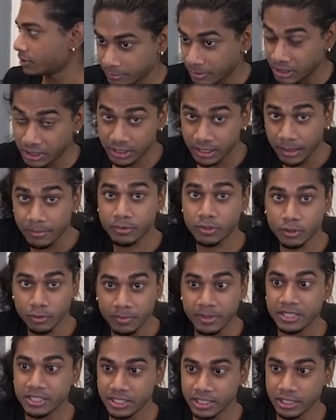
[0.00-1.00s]
because I'm too
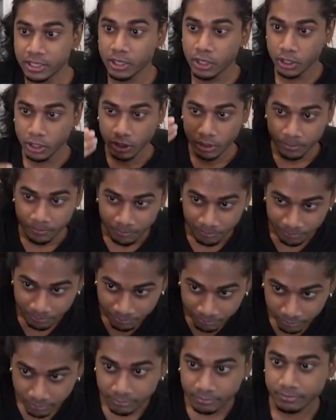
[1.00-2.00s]
busy
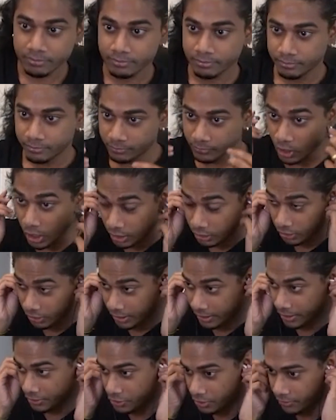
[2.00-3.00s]
not
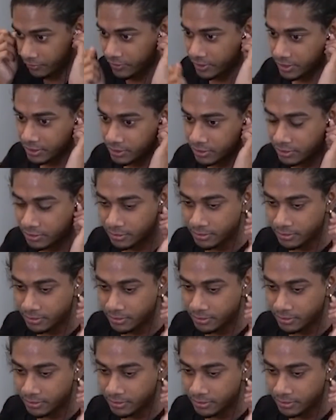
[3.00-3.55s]
looking at your face.